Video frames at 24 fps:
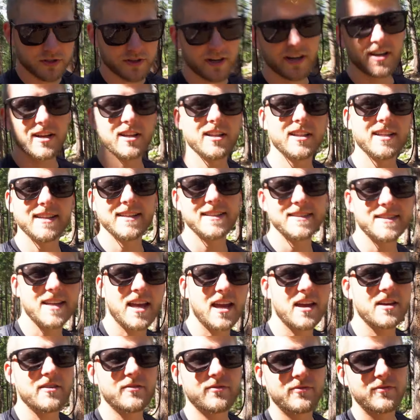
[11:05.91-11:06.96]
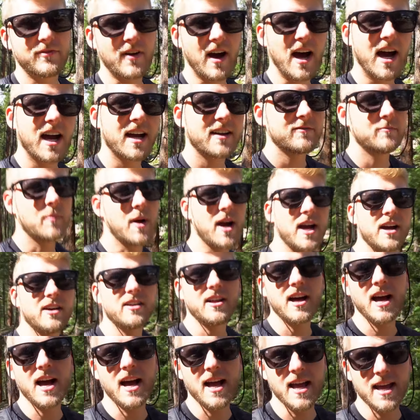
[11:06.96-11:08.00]
Trail is a five mile
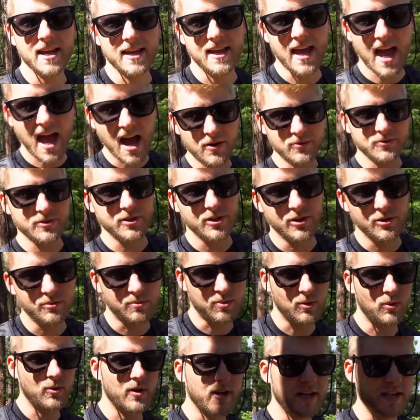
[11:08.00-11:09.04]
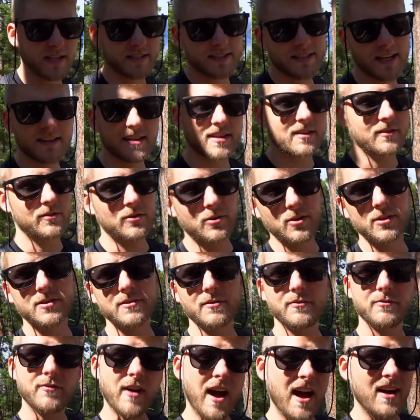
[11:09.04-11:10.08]
hike out to the point and then of course
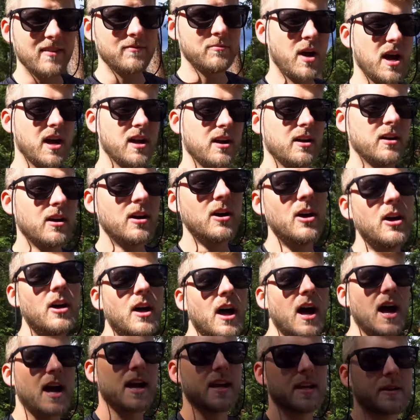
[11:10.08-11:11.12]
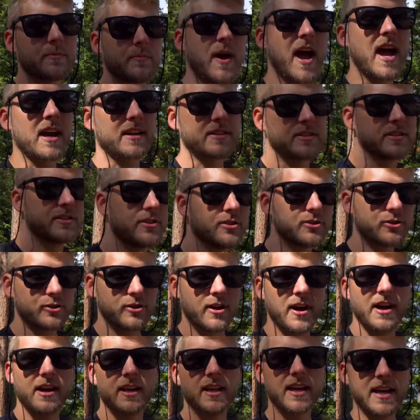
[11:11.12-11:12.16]
a five mile hike back to the
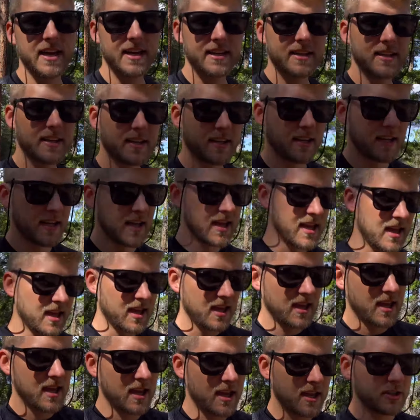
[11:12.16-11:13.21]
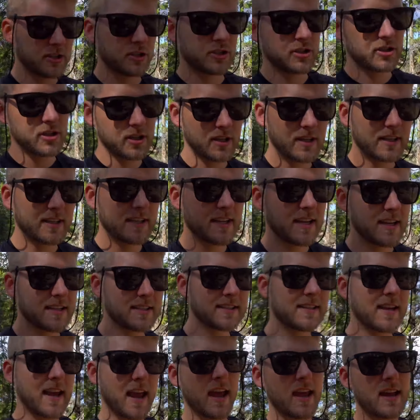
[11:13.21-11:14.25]
trailhead. It should
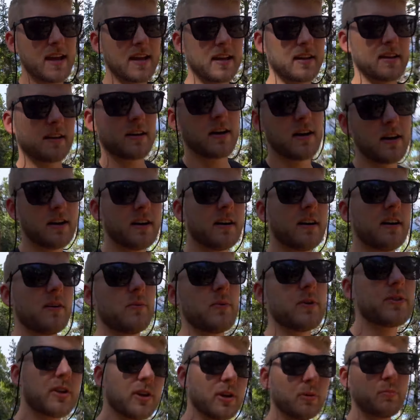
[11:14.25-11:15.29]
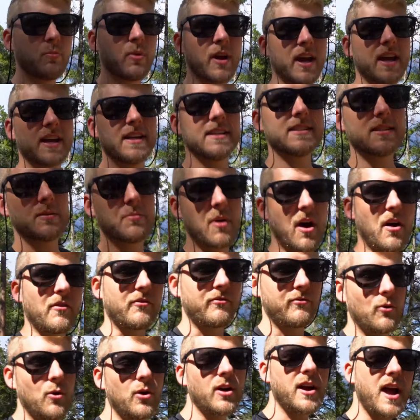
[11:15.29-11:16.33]
take, uh, with good pace, about
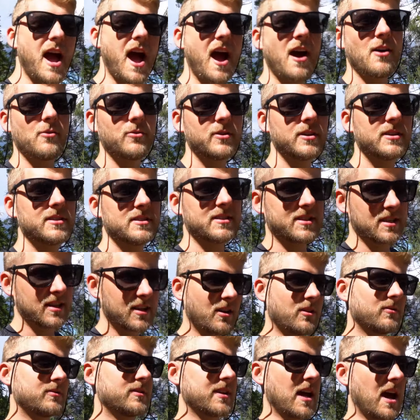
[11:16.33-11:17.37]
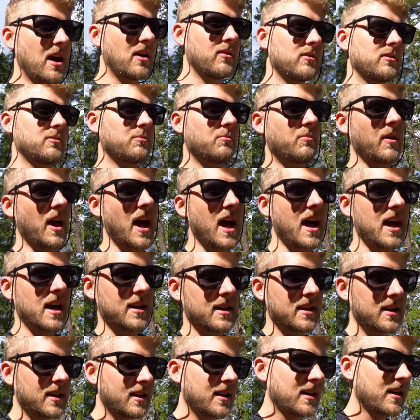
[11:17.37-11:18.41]
four hours to go down and
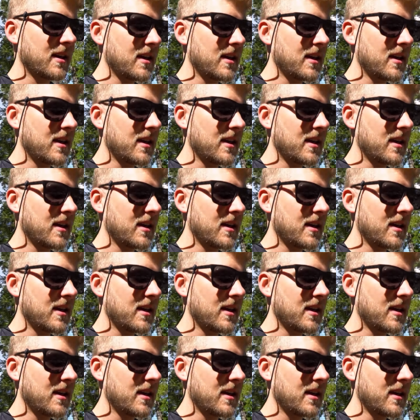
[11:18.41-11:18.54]
back.